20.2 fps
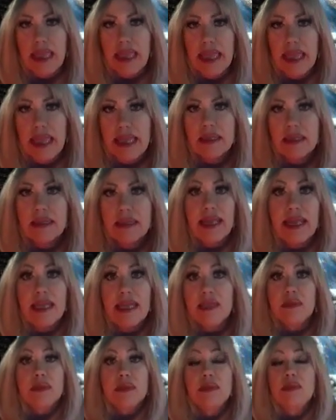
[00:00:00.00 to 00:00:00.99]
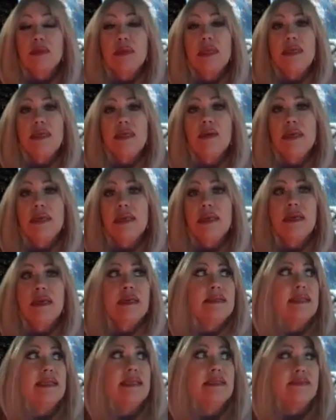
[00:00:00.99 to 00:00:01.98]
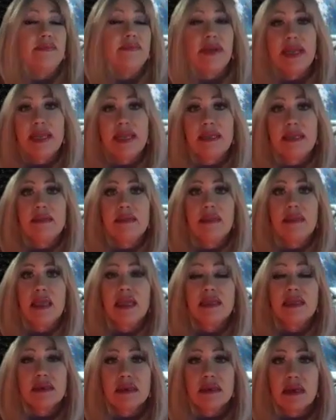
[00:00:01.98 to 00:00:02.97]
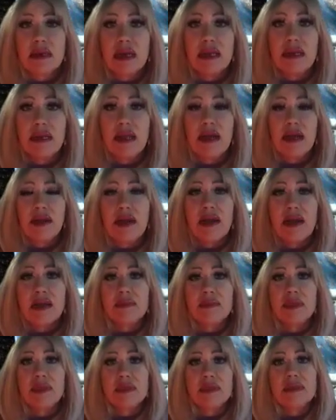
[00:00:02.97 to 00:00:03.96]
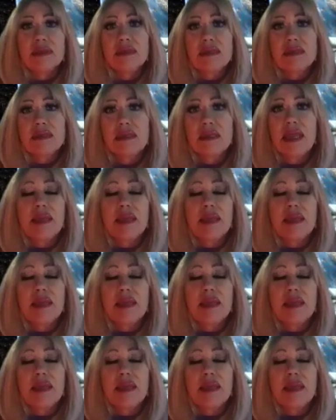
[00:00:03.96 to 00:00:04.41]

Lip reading: Okay? that's what's really going on. These fucking things are unarmed, dude.